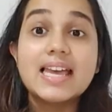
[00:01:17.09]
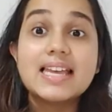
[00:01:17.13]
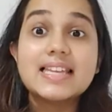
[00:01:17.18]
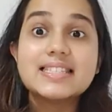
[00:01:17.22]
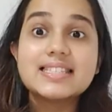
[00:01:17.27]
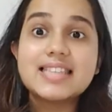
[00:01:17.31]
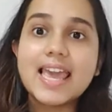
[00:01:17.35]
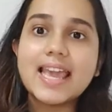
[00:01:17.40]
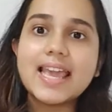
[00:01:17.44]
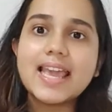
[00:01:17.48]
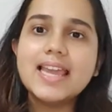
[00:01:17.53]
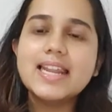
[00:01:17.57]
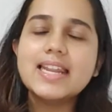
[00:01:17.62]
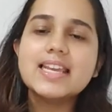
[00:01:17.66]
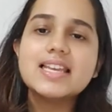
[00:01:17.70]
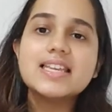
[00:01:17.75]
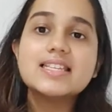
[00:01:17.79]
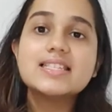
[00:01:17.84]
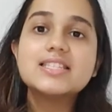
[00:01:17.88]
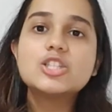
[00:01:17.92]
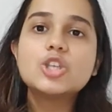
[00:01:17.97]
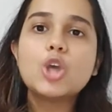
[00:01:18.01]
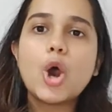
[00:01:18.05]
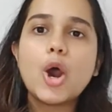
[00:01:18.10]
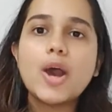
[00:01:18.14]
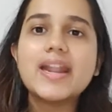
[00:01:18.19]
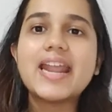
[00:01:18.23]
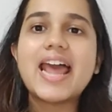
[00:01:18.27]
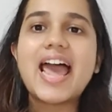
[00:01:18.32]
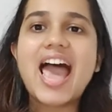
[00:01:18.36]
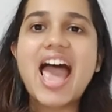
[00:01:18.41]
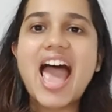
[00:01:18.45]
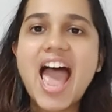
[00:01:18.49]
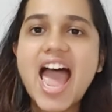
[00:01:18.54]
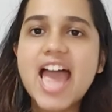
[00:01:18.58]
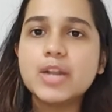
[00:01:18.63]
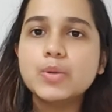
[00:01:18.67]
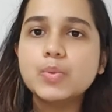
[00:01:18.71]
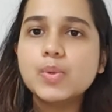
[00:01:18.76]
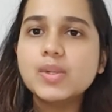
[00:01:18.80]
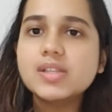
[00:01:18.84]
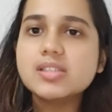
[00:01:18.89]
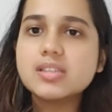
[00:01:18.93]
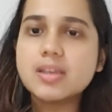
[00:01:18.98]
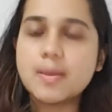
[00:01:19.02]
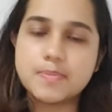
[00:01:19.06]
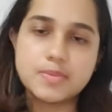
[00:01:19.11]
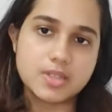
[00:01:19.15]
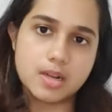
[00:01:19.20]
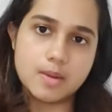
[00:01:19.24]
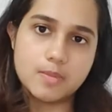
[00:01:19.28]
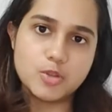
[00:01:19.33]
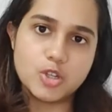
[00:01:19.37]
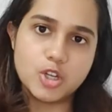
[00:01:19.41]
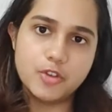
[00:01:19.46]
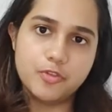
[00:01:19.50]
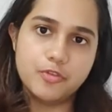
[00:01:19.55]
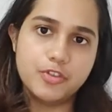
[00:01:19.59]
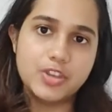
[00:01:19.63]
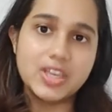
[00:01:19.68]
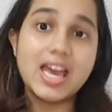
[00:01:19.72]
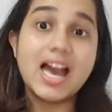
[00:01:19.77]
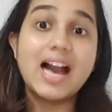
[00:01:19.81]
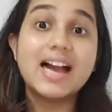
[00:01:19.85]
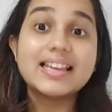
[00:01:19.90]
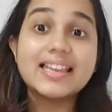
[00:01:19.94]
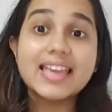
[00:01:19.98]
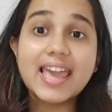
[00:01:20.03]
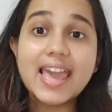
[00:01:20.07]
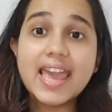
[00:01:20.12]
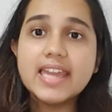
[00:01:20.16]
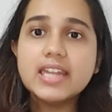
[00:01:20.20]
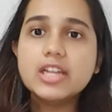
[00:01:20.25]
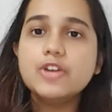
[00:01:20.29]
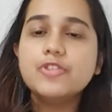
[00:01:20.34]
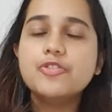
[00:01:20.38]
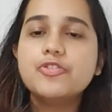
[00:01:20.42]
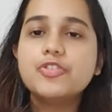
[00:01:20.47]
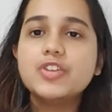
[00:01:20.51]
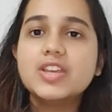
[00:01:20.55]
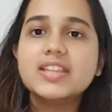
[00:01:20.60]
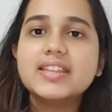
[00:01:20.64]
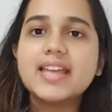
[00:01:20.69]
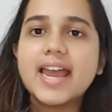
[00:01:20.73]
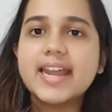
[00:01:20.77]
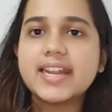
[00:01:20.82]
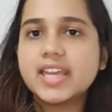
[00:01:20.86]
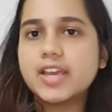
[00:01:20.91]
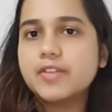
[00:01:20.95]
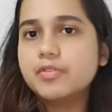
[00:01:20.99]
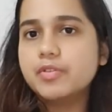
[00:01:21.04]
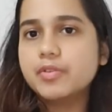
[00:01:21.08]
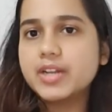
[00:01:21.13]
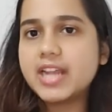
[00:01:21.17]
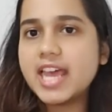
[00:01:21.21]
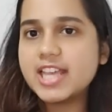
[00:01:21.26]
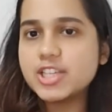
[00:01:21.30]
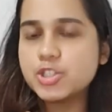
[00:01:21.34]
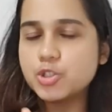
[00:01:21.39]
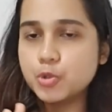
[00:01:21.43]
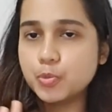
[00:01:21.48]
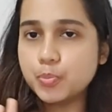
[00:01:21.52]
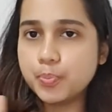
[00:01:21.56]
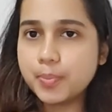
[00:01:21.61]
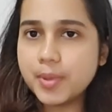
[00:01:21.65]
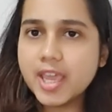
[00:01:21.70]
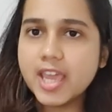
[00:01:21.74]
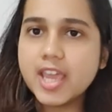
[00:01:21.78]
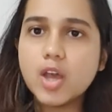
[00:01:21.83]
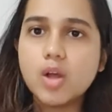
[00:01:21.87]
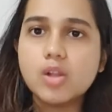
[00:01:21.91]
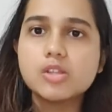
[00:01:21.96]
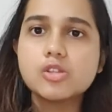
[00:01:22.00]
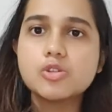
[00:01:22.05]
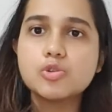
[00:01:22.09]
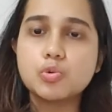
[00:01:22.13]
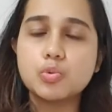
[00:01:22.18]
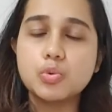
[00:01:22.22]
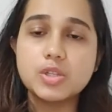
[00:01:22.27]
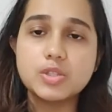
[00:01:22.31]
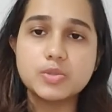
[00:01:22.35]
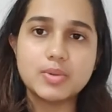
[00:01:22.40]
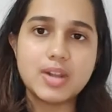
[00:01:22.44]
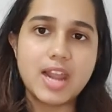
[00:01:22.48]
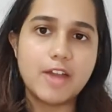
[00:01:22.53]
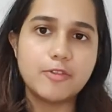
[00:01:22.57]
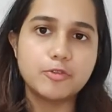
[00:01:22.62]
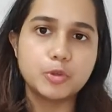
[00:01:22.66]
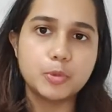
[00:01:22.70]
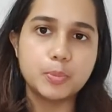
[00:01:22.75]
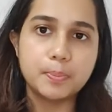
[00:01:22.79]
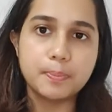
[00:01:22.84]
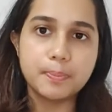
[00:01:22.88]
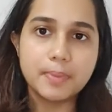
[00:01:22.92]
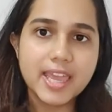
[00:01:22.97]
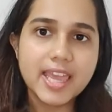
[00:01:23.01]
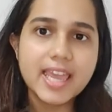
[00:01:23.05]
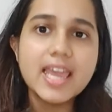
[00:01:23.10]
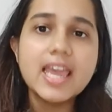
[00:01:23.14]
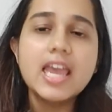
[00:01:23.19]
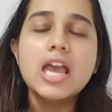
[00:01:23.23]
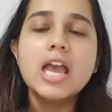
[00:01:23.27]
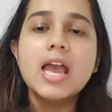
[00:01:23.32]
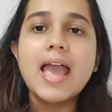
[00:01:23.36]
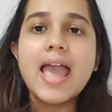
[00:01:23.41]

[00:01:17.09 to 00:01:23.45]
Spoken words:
Second is your annual subscription fee. Again, a fee that everyone has to pay, all the students will have to pay.